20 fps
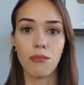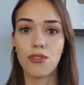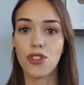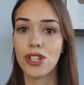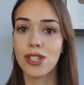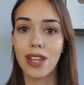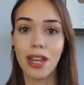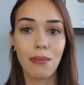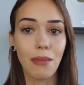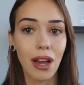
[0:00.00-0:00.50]

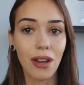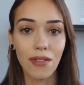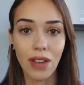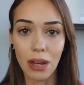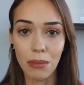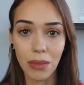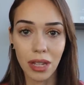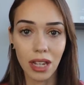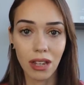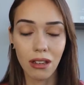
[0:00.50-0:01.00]
Just like my
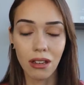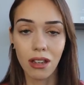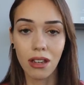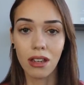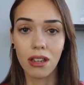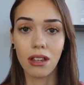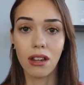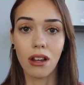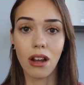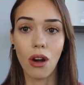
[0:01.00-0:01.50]
family,
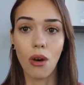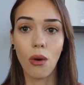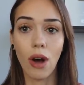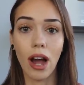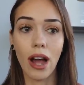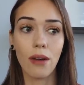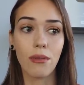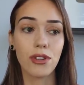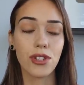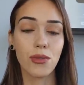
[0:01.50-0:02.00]
you know,
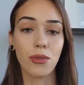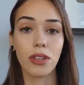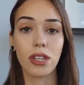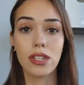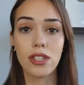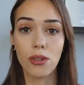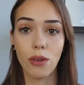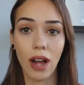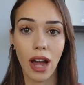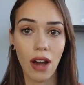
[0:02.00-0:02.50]
I was
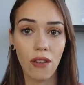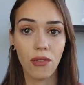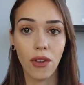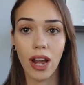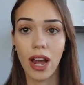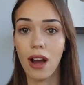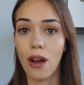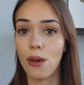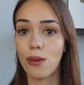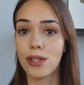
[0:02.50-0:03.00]
released to a
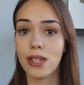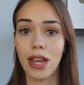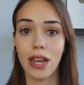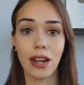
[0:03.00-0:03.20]
halfway house